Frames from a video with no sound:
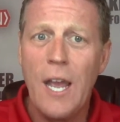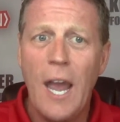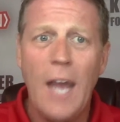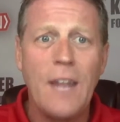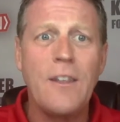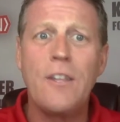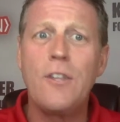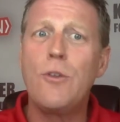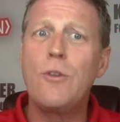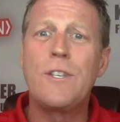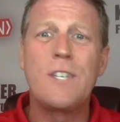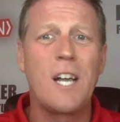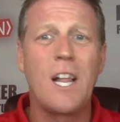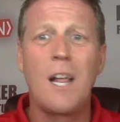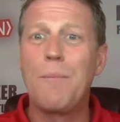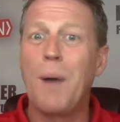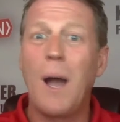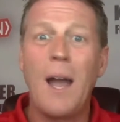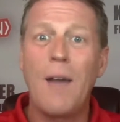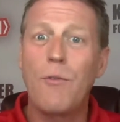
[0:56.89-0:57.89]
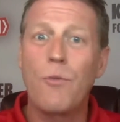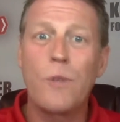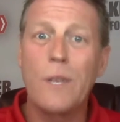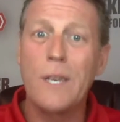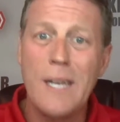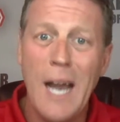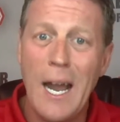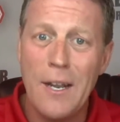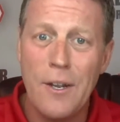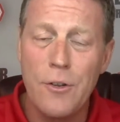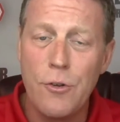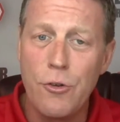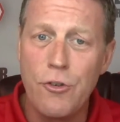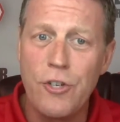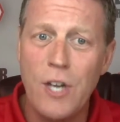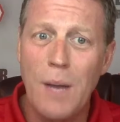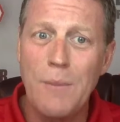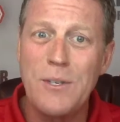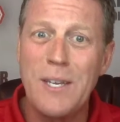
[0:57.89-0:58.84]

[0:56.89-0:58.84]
And then you tell them, I haven't really got a new job.